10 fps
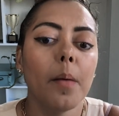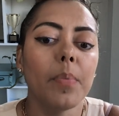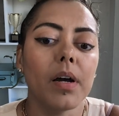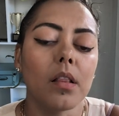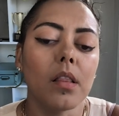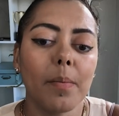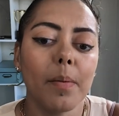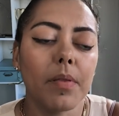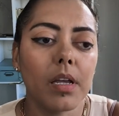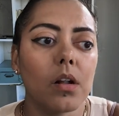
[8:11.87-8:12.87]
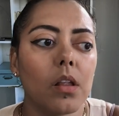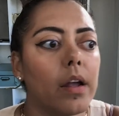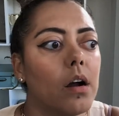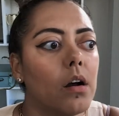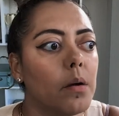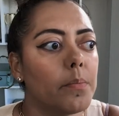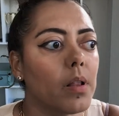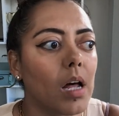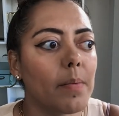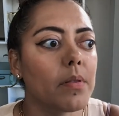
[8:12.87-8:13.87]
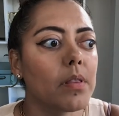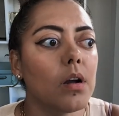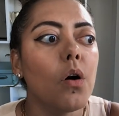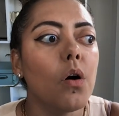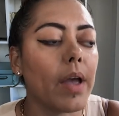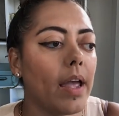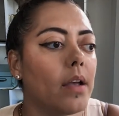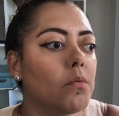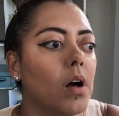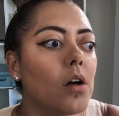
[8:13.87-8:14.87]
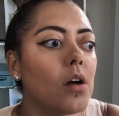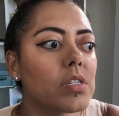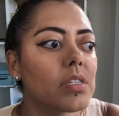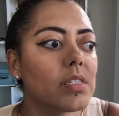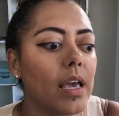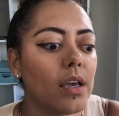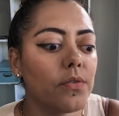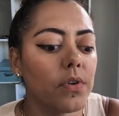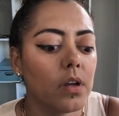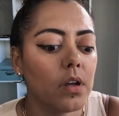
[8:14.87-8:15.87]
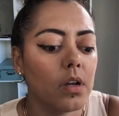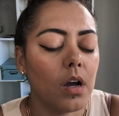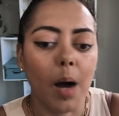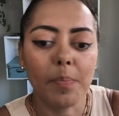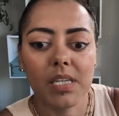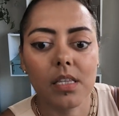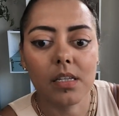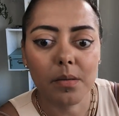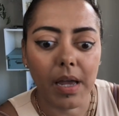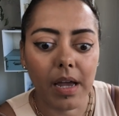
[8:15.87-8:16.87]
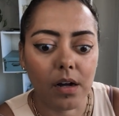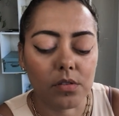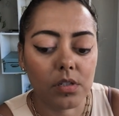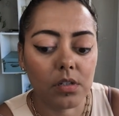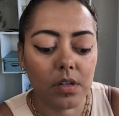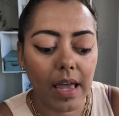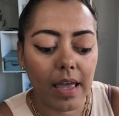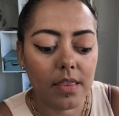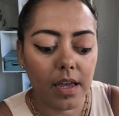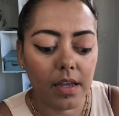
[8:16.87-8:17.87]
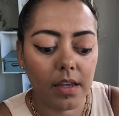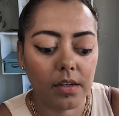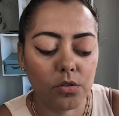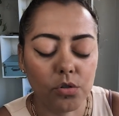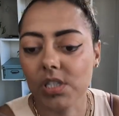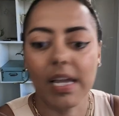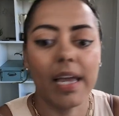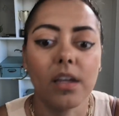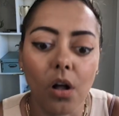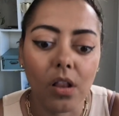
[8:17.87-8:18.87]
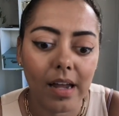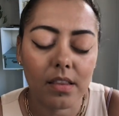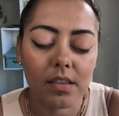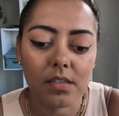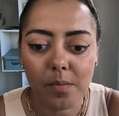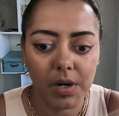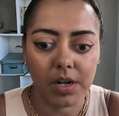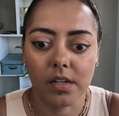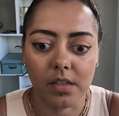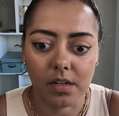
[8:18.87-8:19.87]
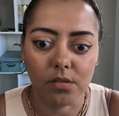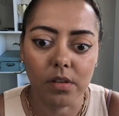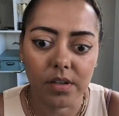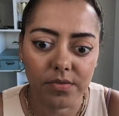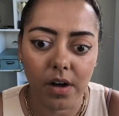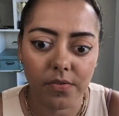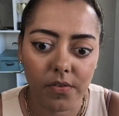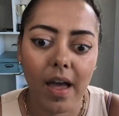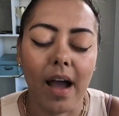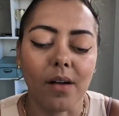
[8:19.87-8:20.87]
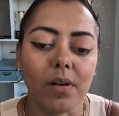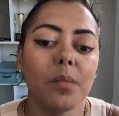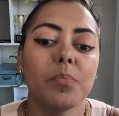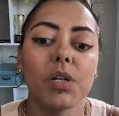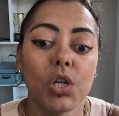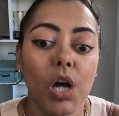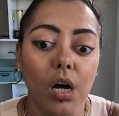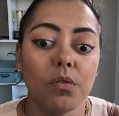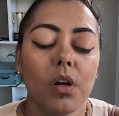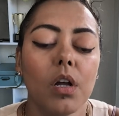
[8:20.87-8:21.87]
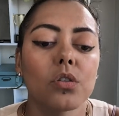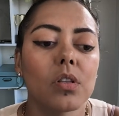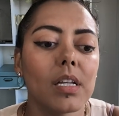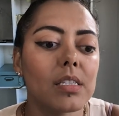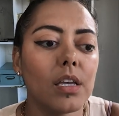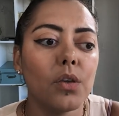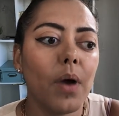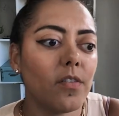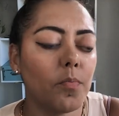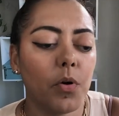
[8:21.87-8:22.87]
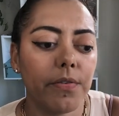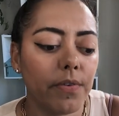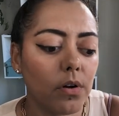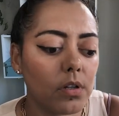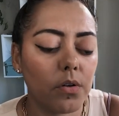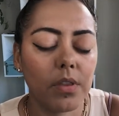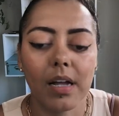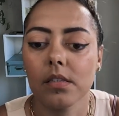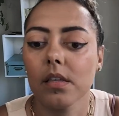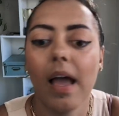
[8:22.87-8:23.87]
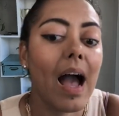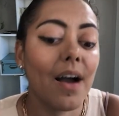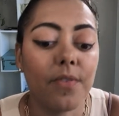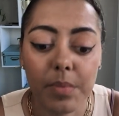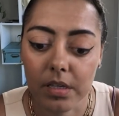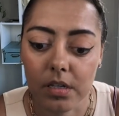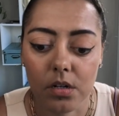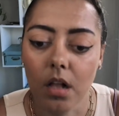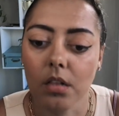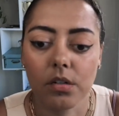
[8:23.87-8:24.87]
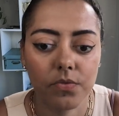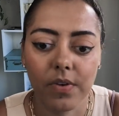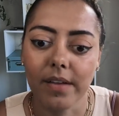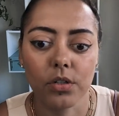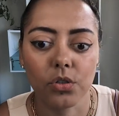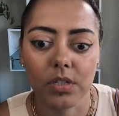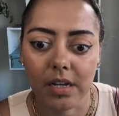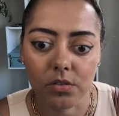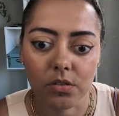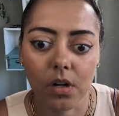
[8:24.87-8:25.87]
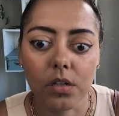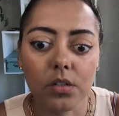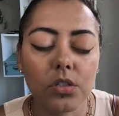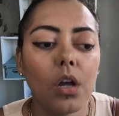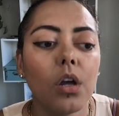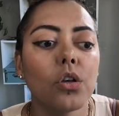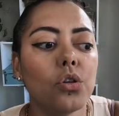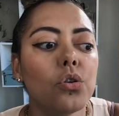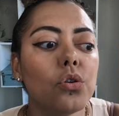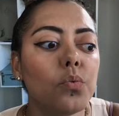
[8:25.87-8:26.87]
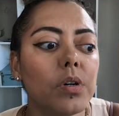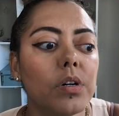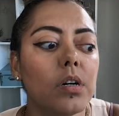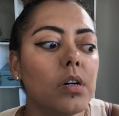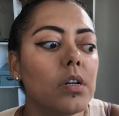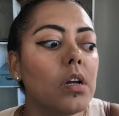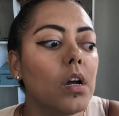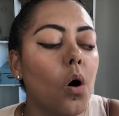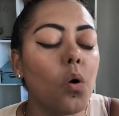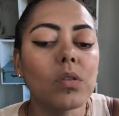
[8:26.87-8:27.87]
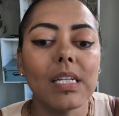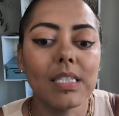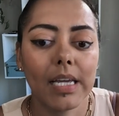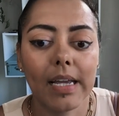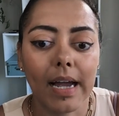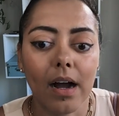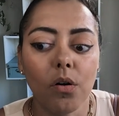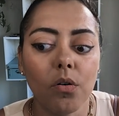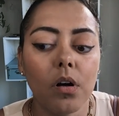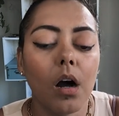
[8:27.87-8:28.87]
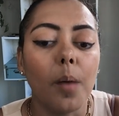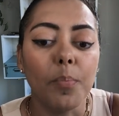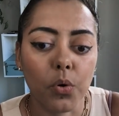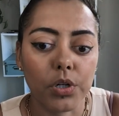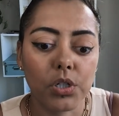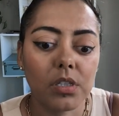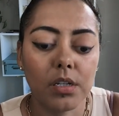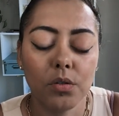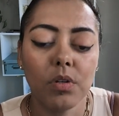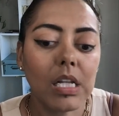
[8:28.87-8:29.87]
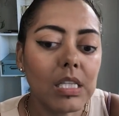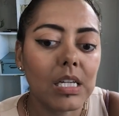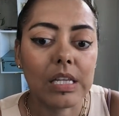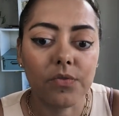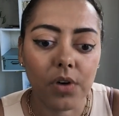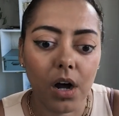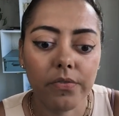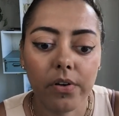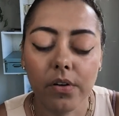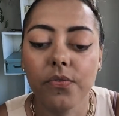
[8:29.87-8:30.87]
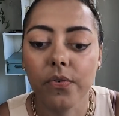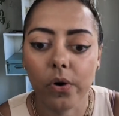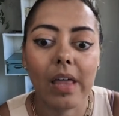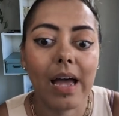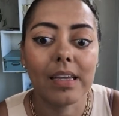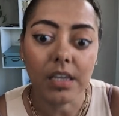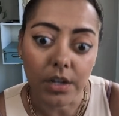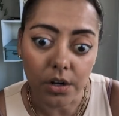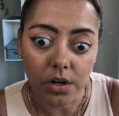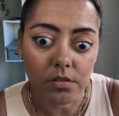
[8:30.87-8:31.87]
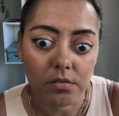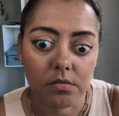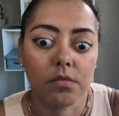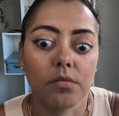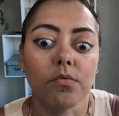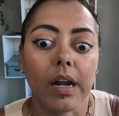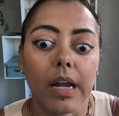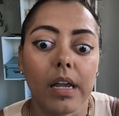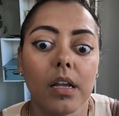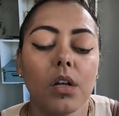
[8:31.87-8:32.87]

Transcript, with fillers: But a lot of people think are like, a lot of people think, oh, okay, well, I'll just save up to this amount and then you just take it all out of the stock market and then you live off of that, right? But no. So let's say you have a portfolio that's half a million dollars, $500,000. You would only take out a portion that you need to live off of for that year, right?